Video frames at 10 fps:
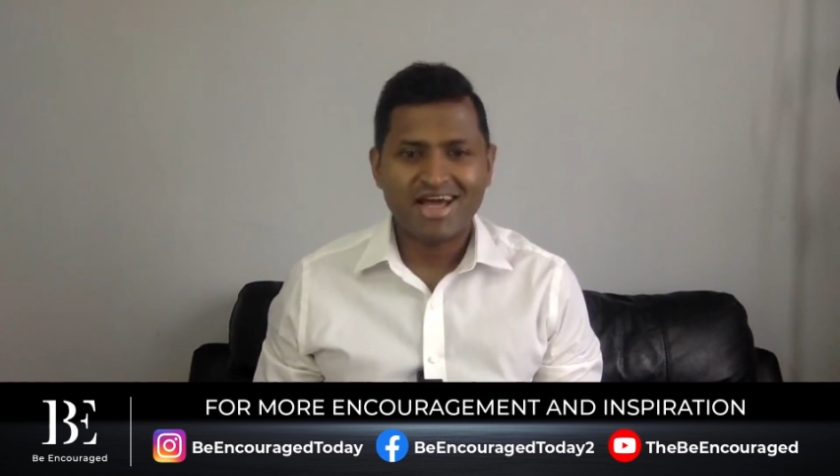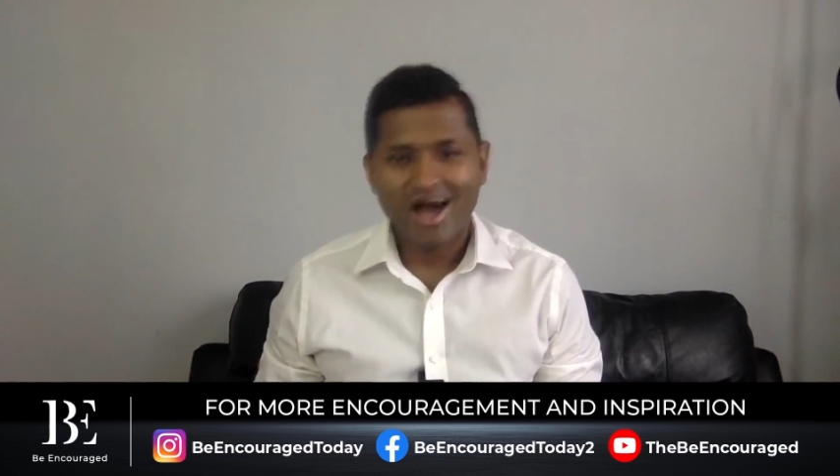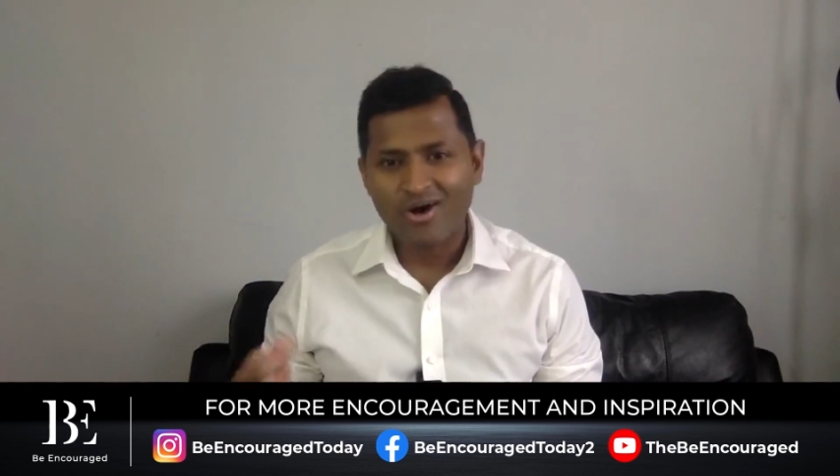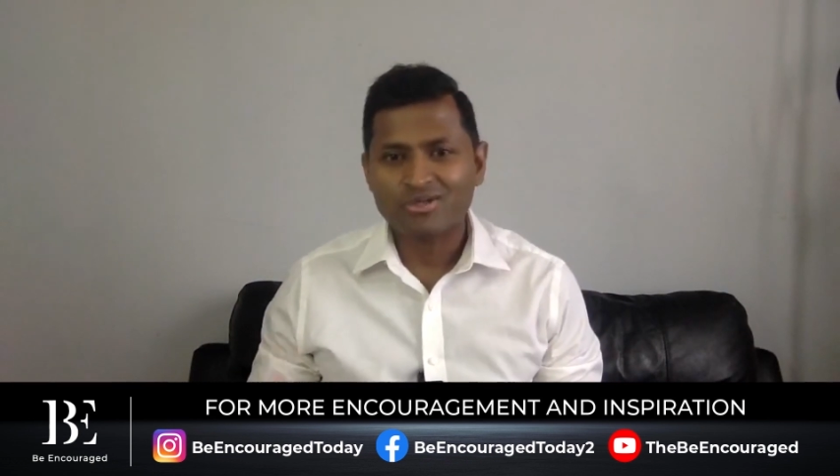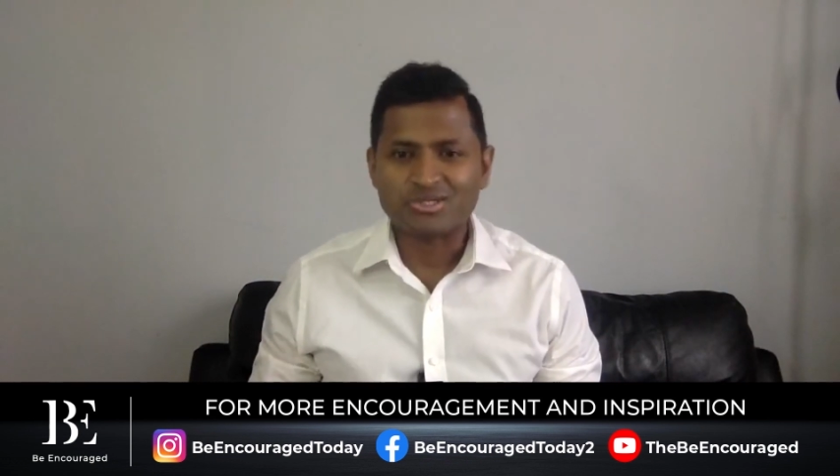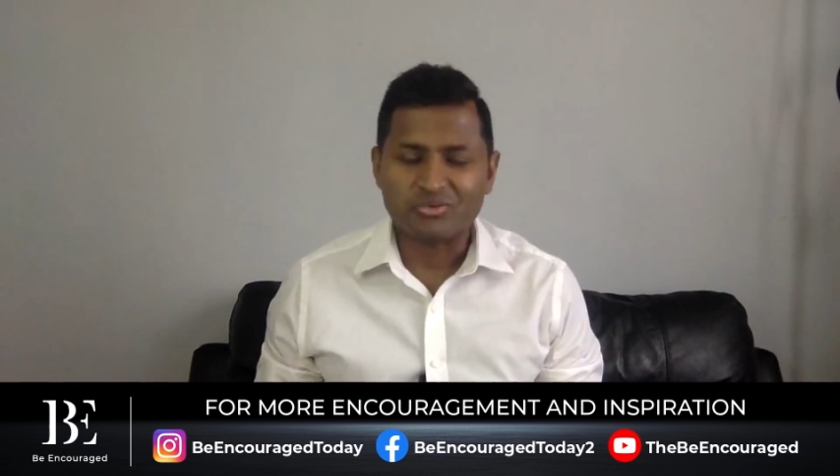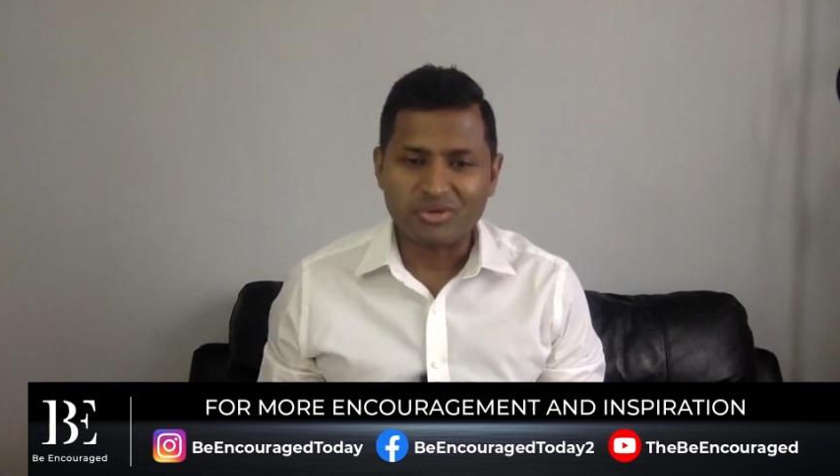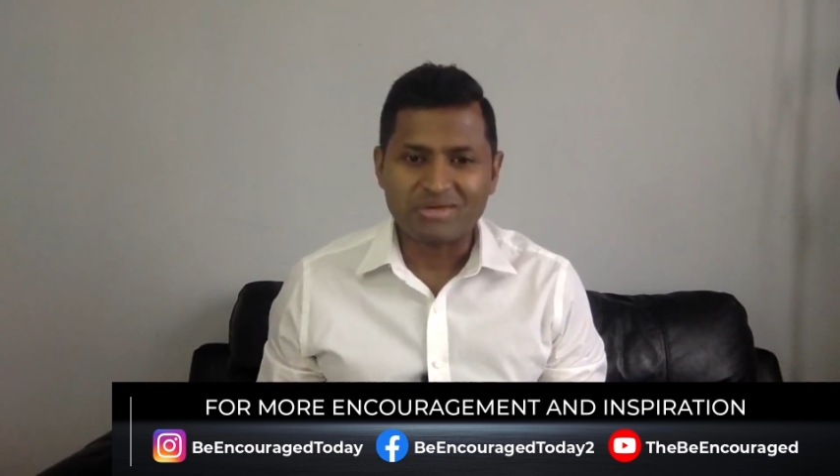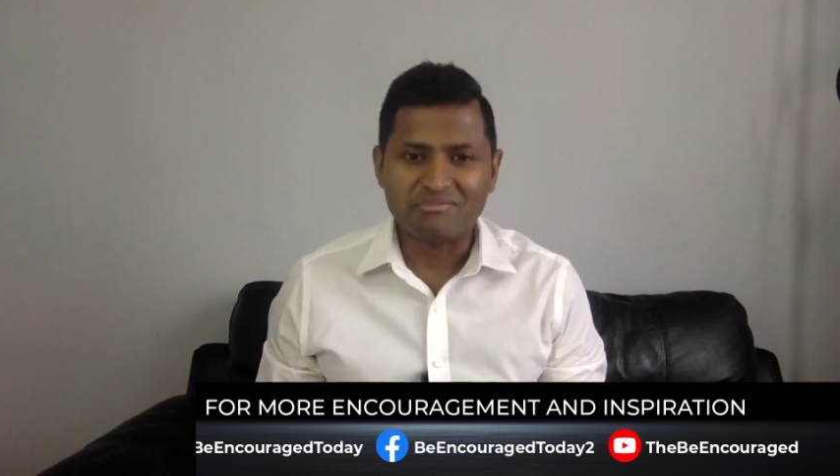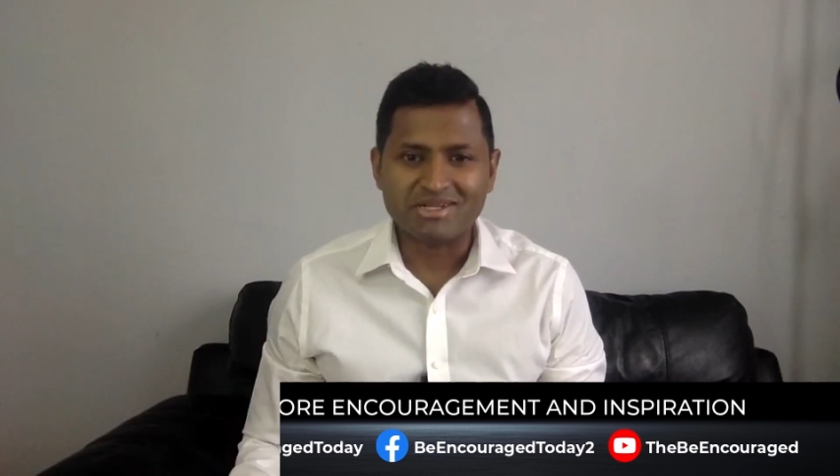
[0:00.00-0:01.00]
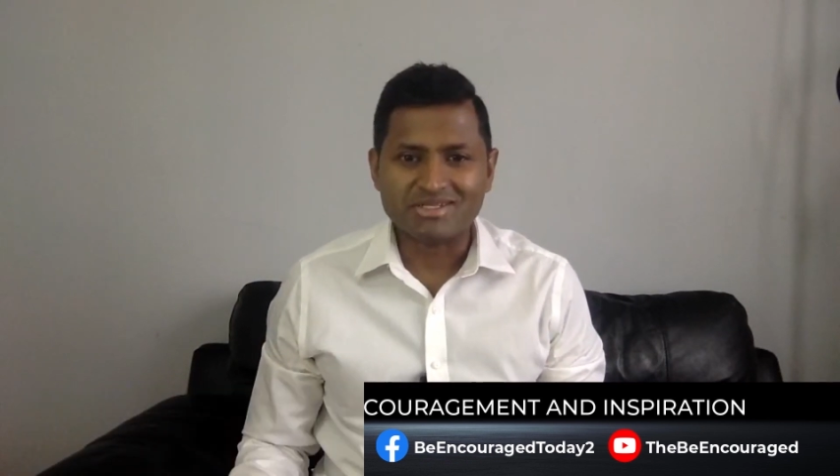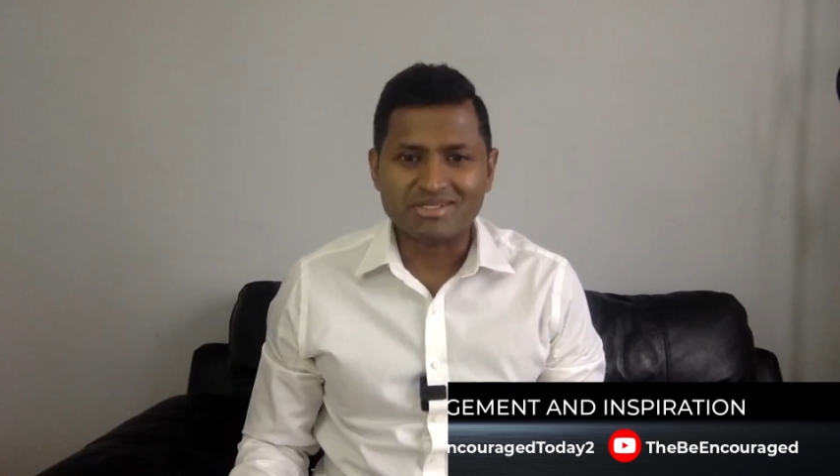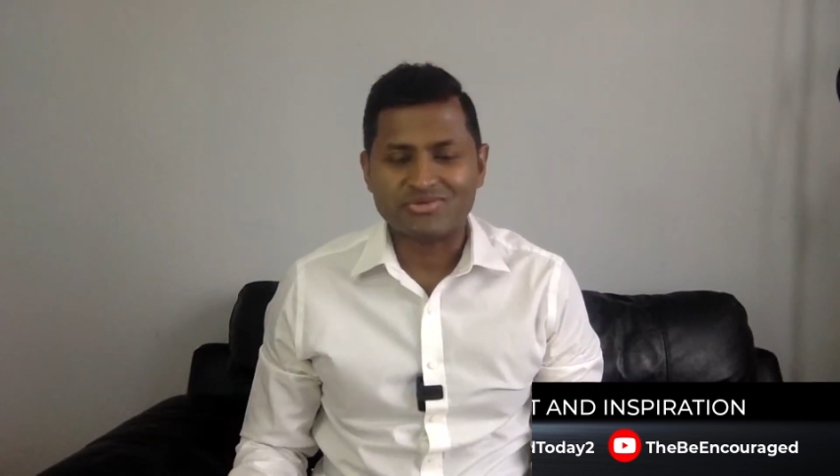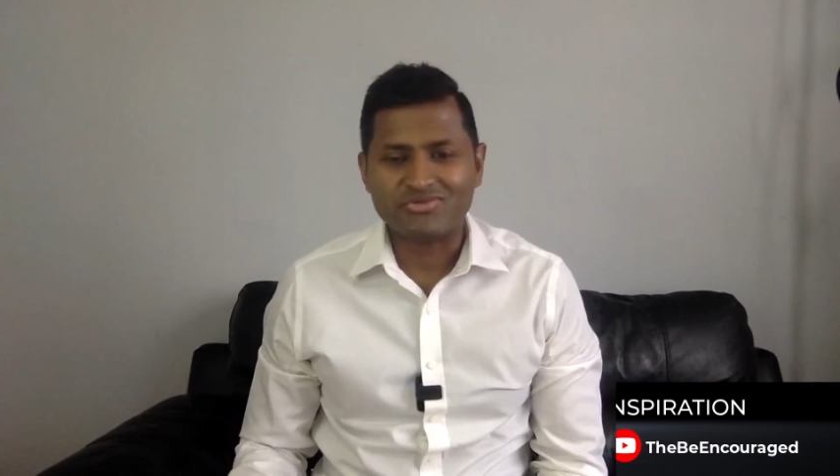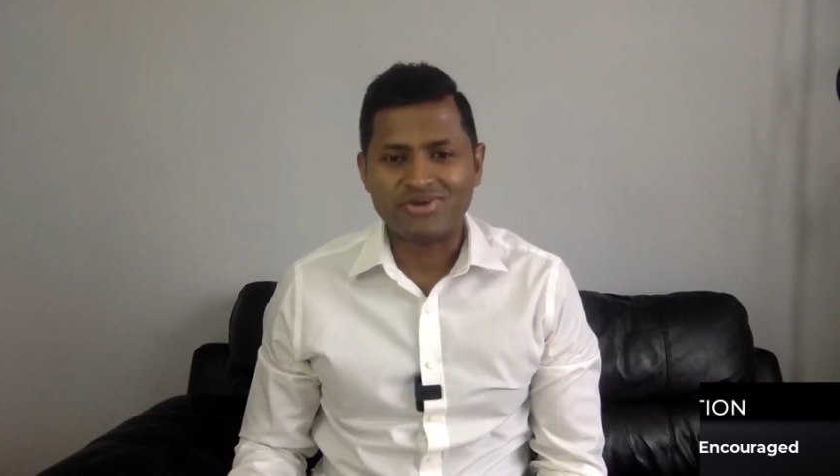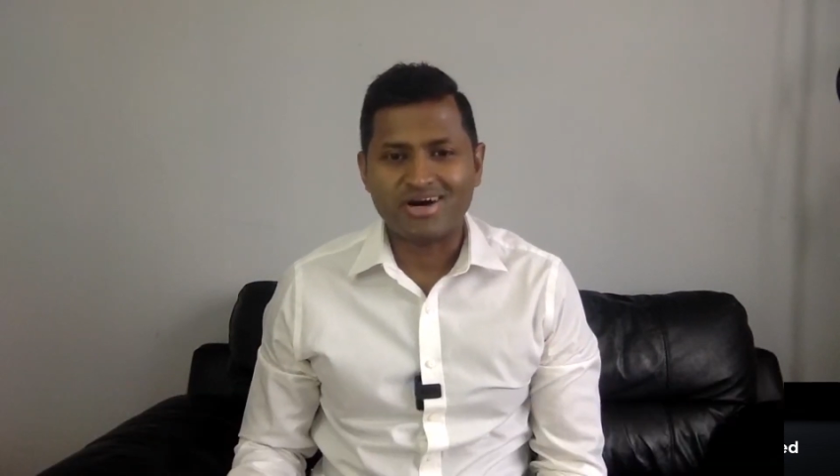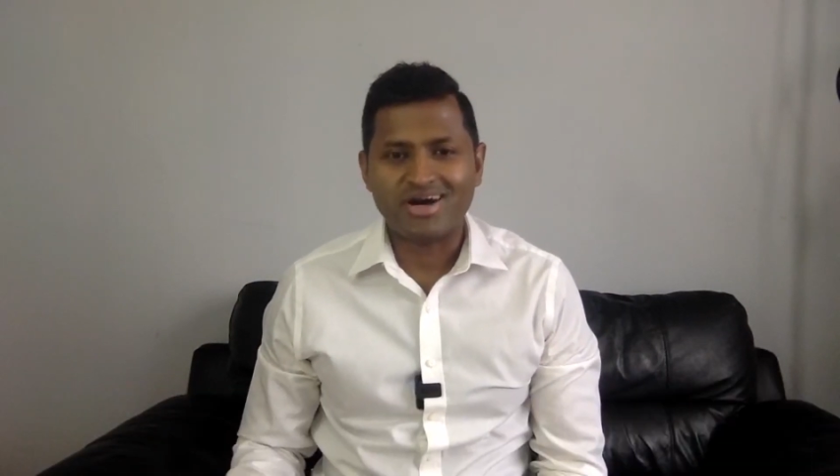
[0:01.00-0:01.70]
How's your week been so far?